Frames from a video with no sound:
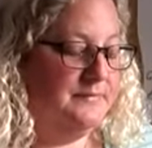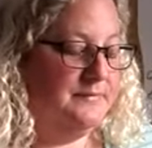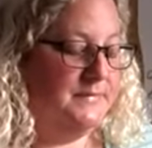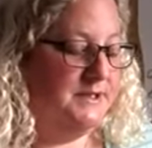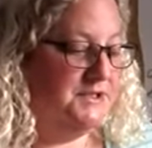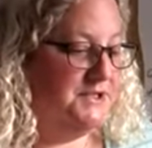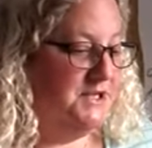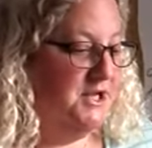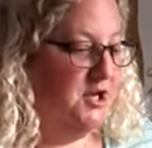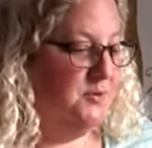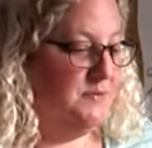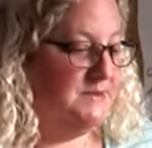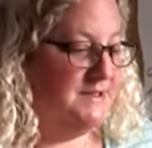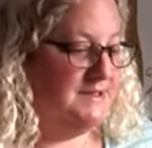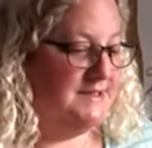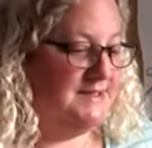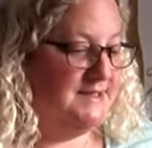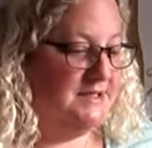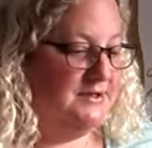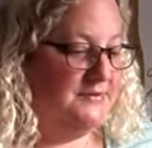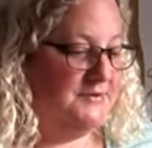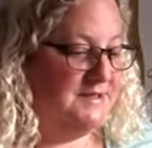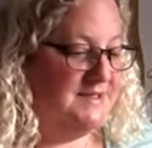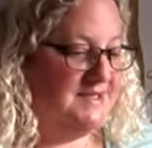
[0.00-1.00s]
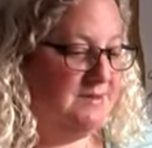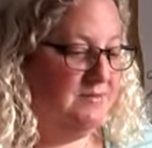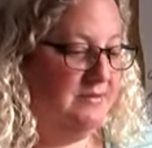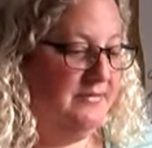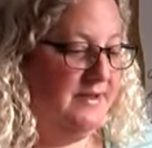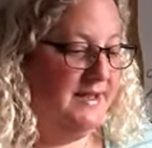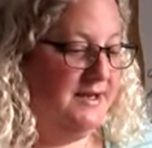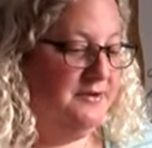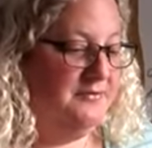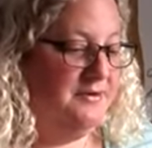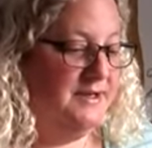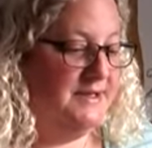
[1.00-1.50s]
She helped herself to some of
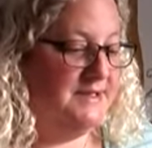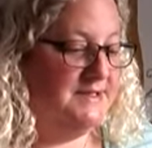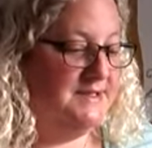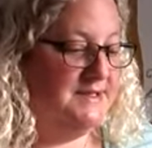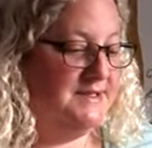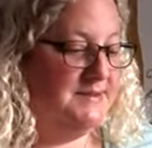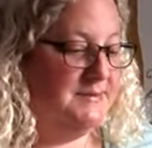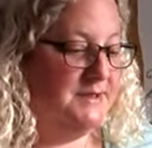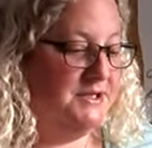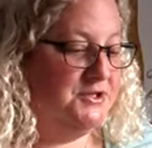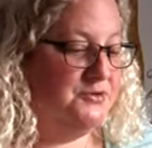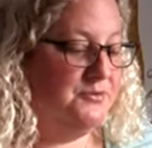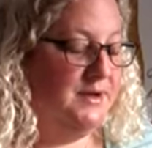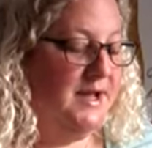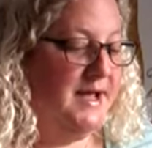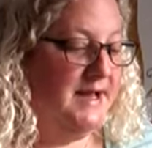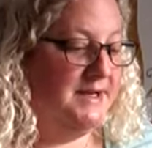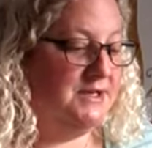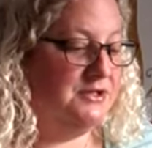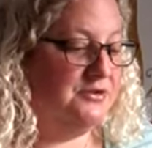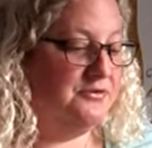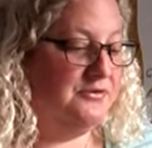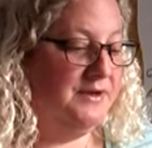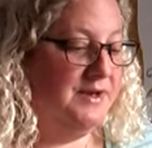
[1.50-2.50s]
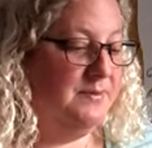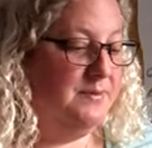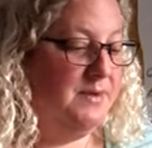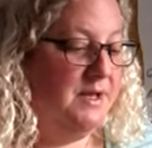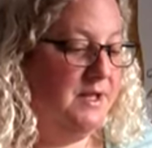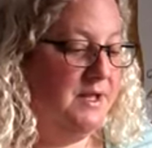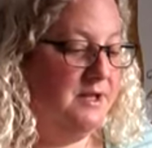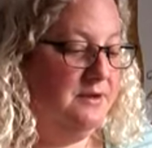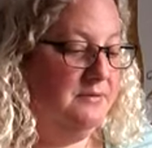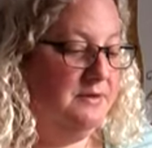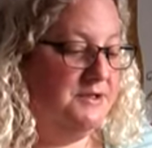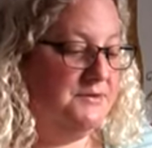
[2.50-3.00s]
Henrietta's special hand cream,
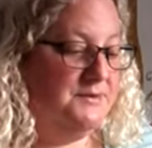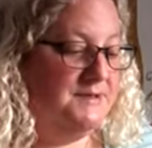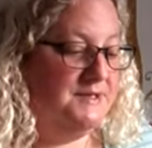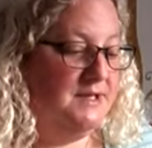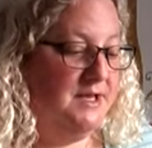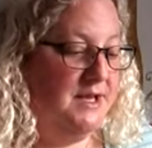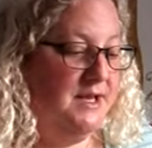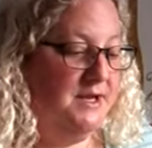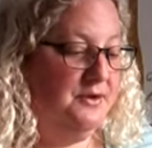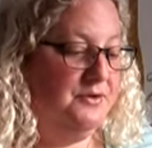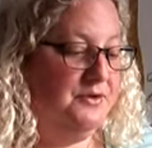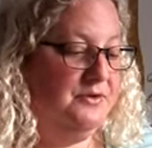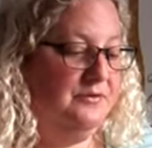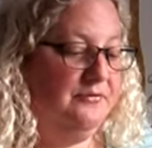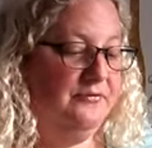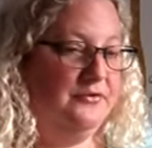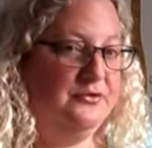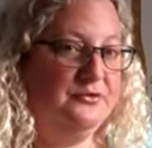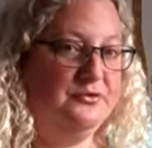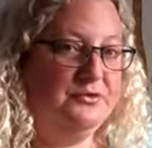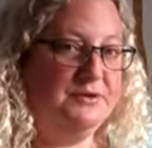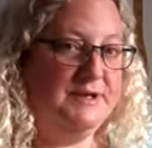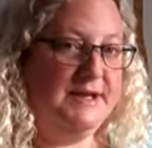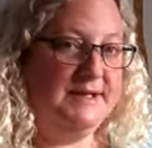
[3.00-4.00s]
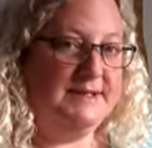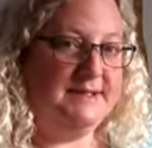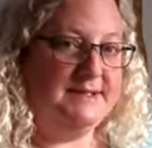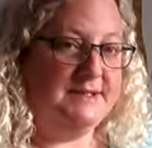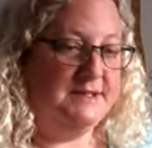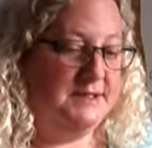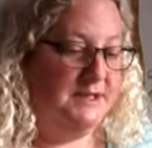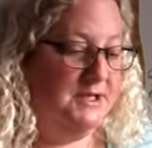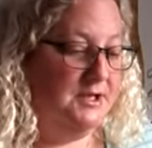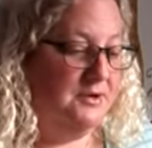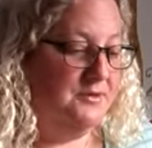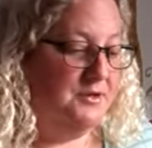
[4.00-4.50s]
which was lying on the floor next to
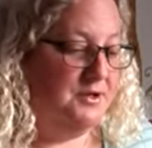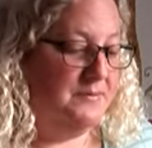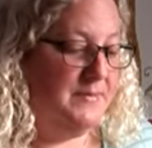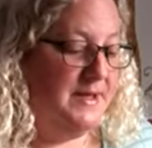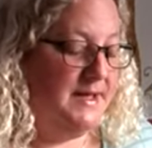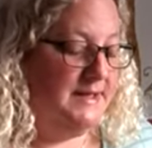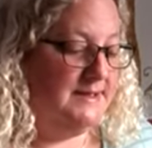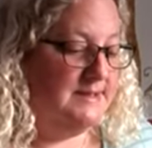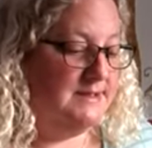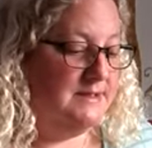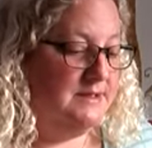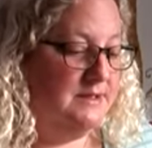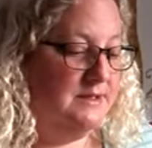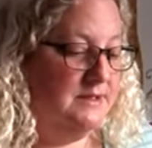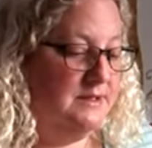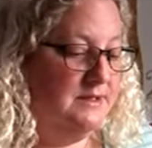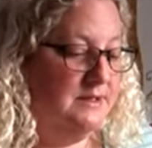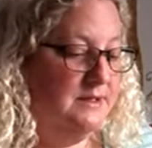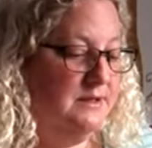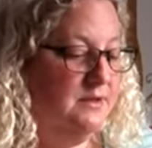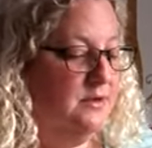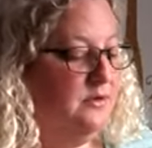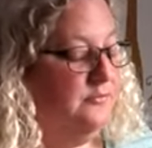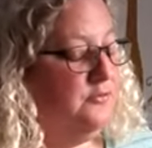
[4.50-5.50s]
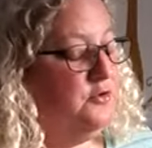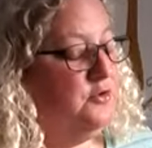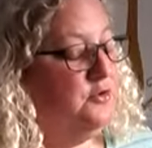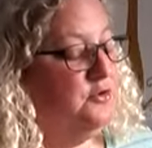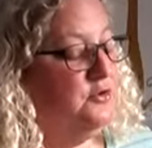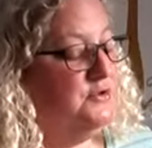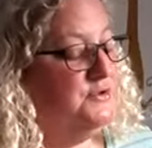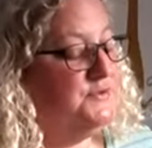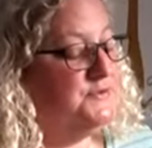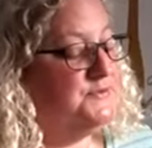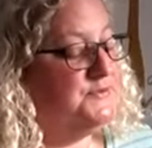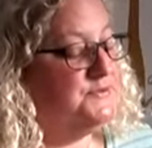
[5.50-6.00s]
the yoga mat. "Of
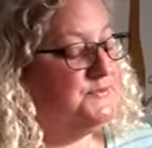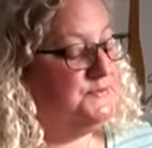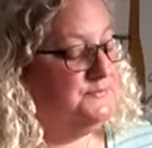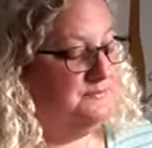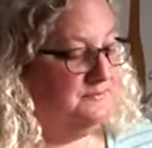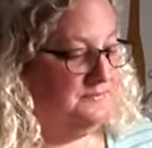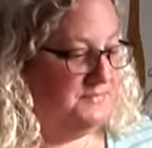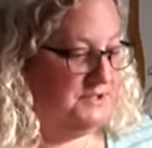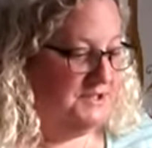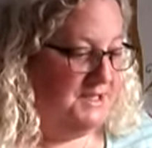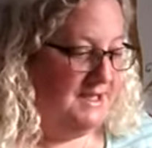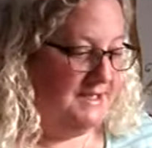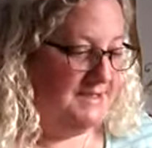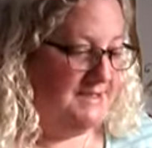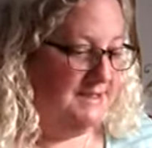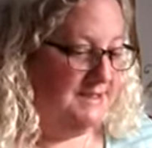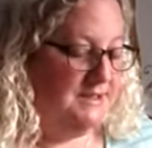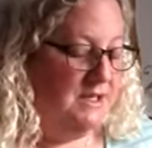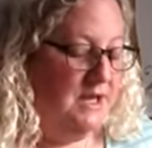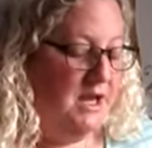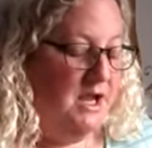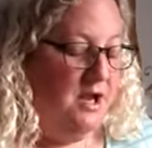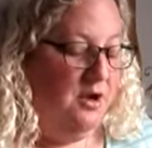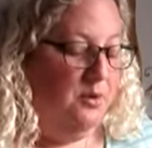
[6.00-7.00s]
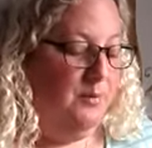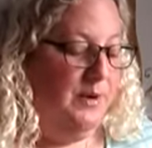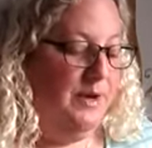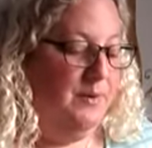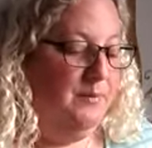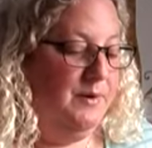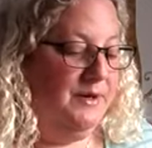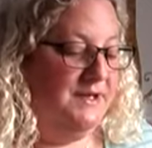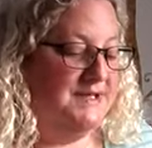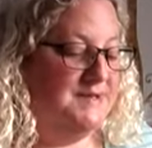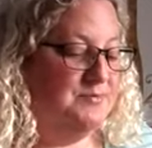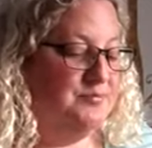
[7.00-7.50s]
course," she added, "when
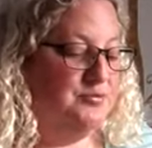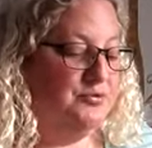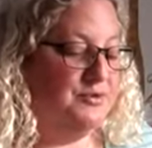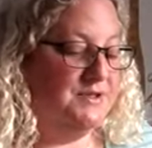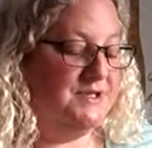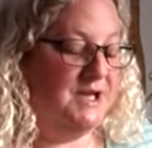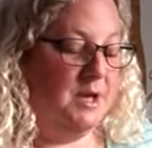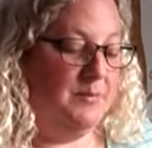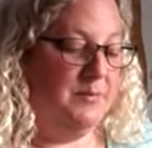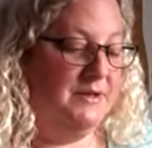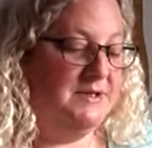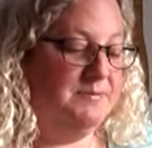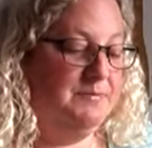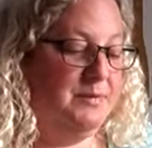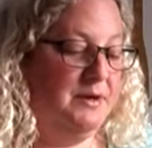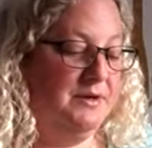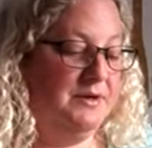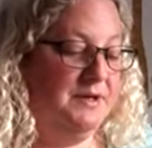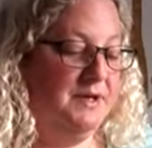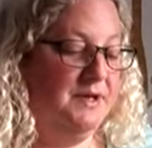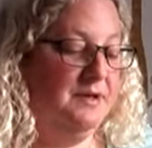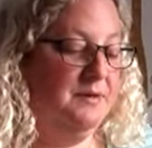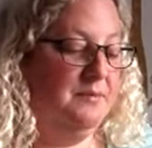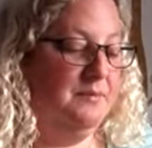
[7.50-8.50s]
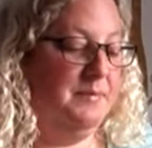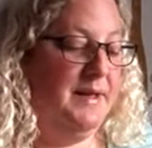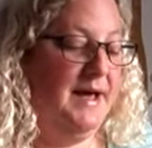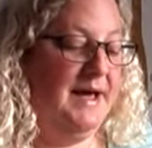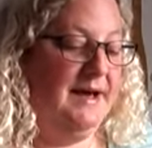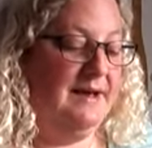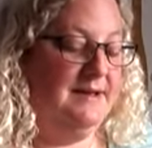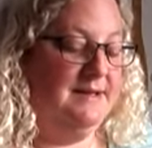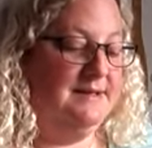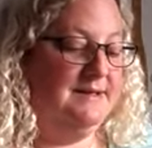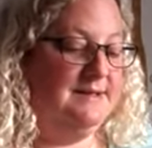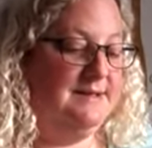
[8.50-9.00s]
one is brought up at Buckingham
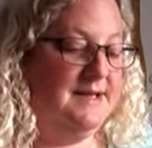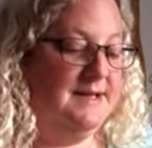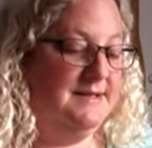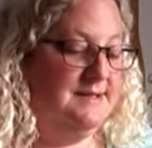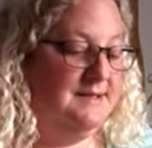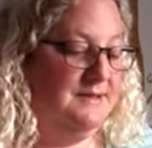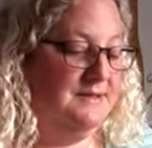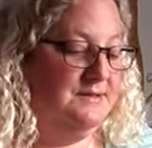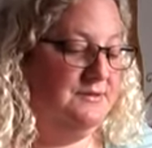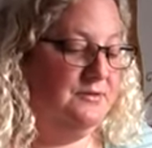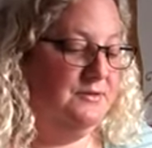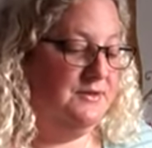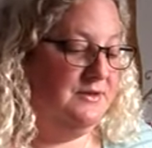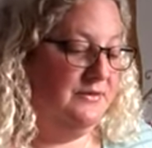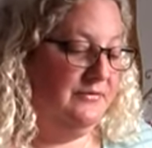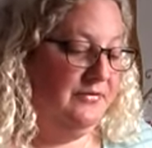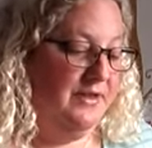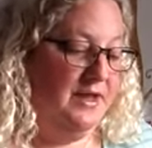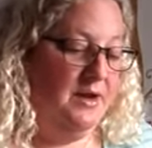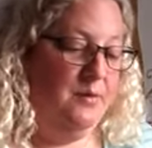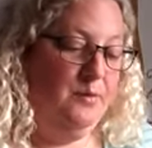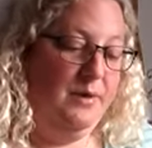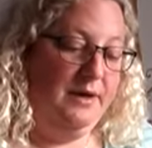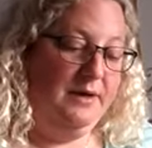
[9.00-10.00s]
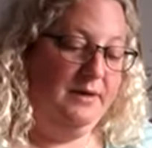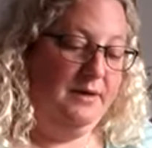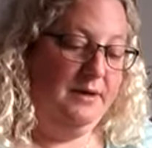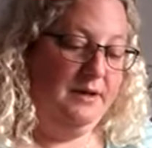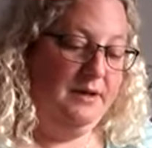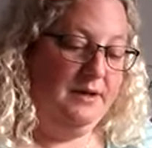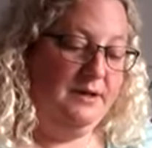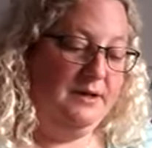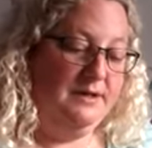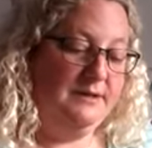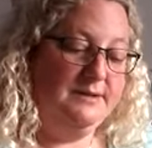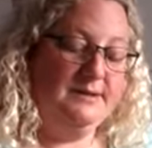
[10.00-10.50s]
Palace, that's the sort of thing one
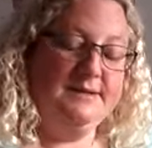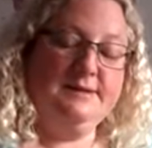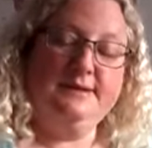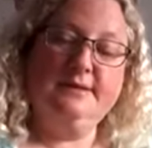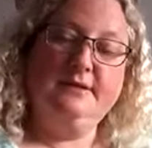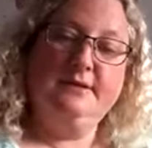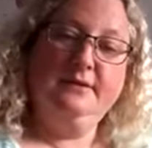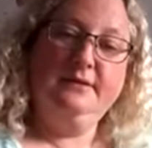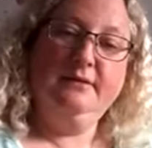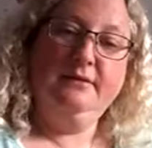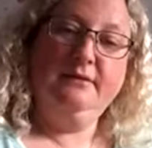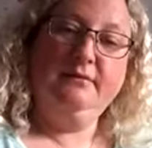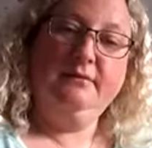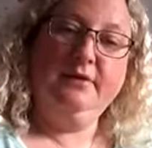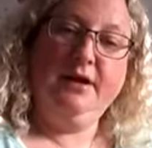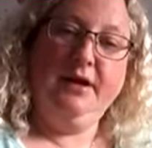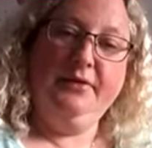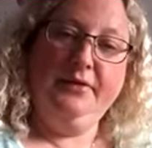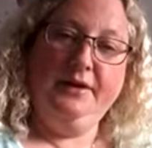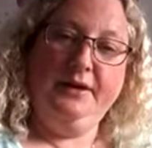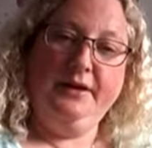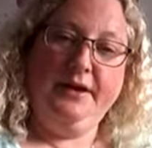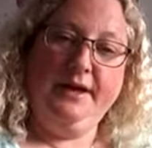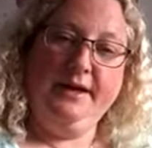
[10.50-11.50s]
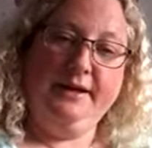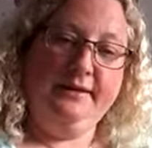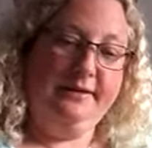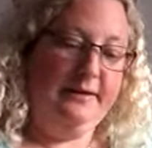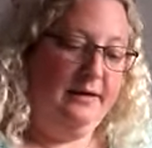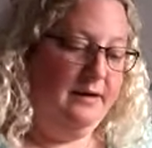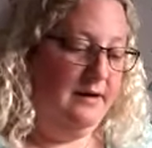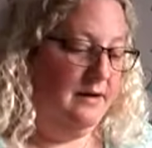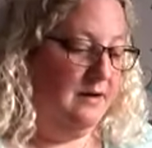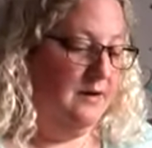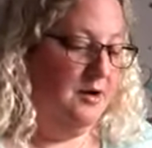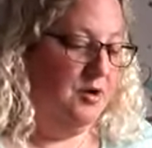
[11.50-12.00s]
learns, rather like the
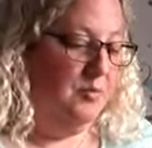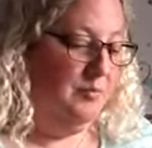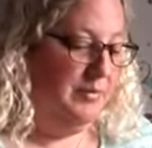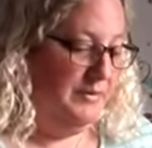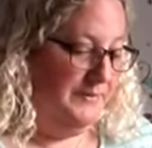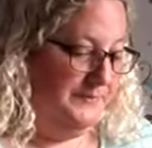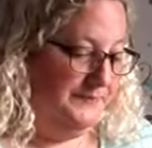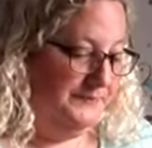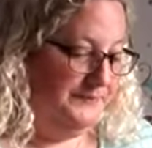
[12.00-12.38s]
harp."